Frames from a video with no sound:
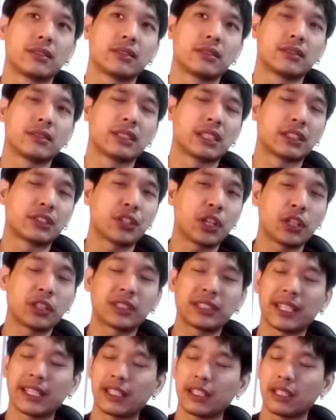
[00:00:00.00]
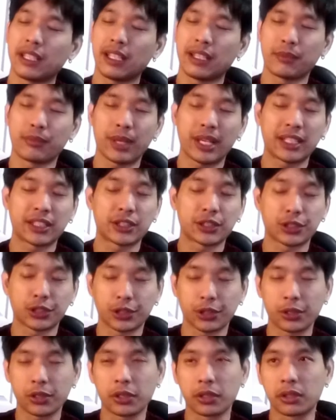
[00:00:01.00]
the third thing you need to make
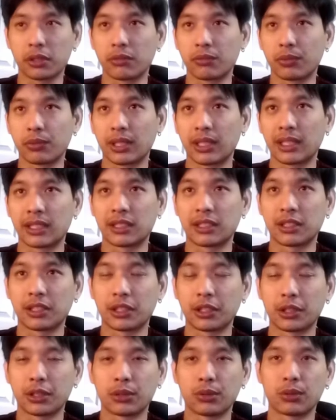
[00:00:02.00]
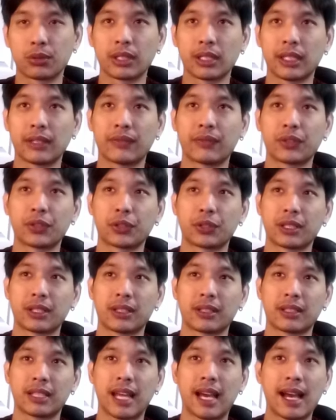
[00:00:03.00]
sure you really do if you're
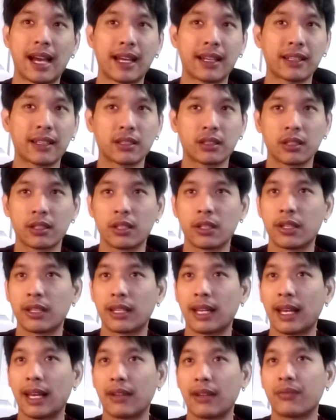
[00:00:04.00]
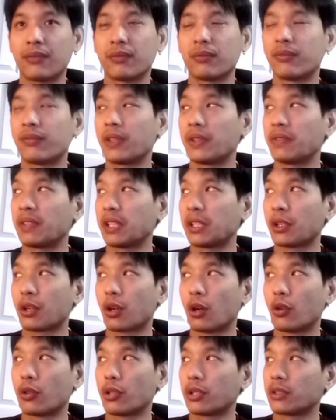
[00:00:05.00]
not at 50 or
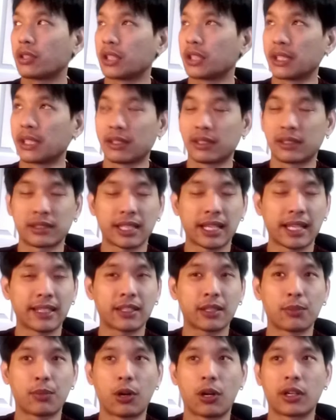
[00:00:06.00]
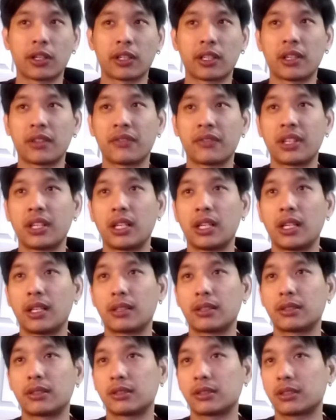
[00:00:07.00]
older to take a part of the
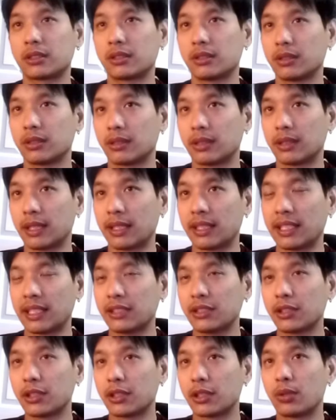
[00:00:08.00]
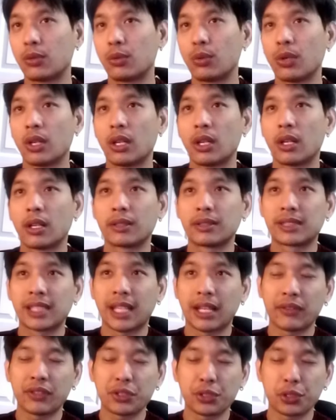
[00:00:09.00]
additional
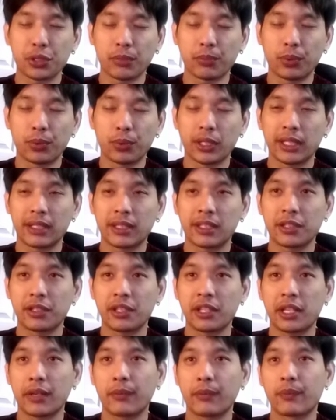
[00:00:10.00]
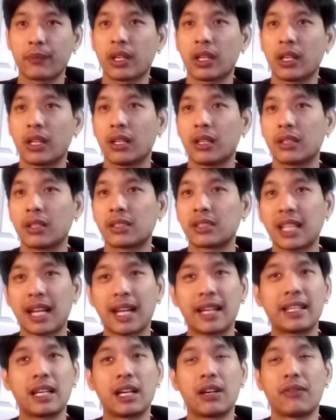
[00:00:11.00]
savings you can put into there,
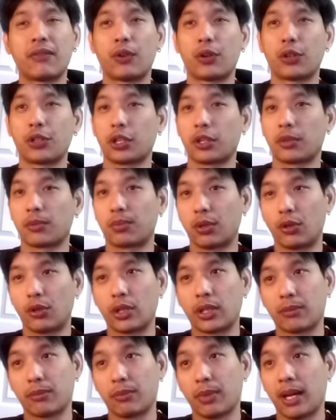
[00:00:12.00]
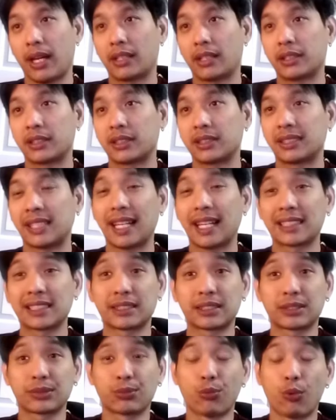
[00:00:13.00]
sign up for your employee match.
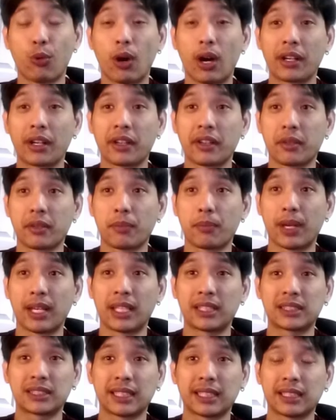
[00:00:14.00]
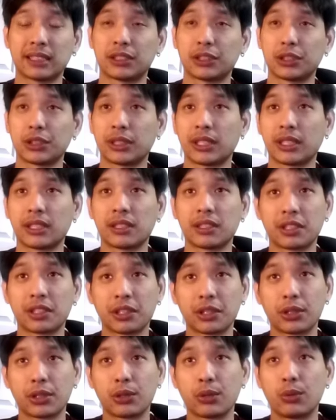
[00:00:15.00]
That's one of the best things you can
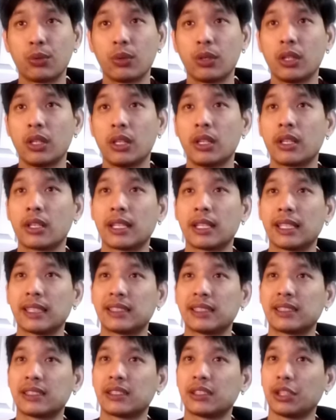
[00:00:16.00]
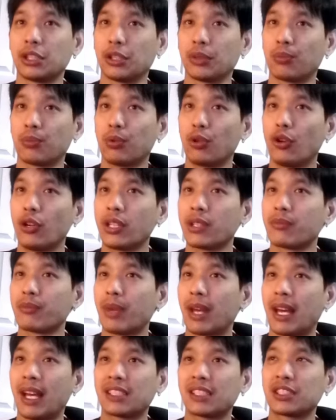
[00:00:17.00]
do is your employee
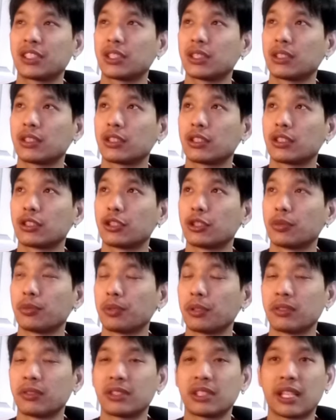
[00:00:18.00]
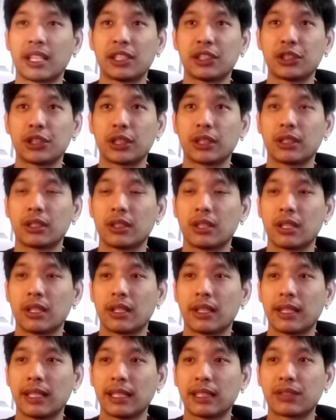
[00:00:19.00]
match contribution
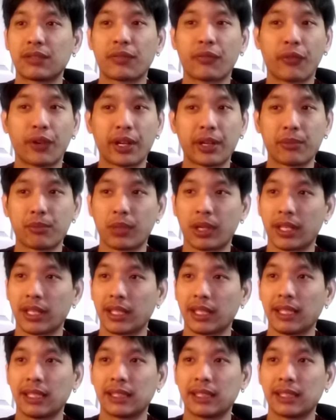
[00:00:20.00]
is free money. It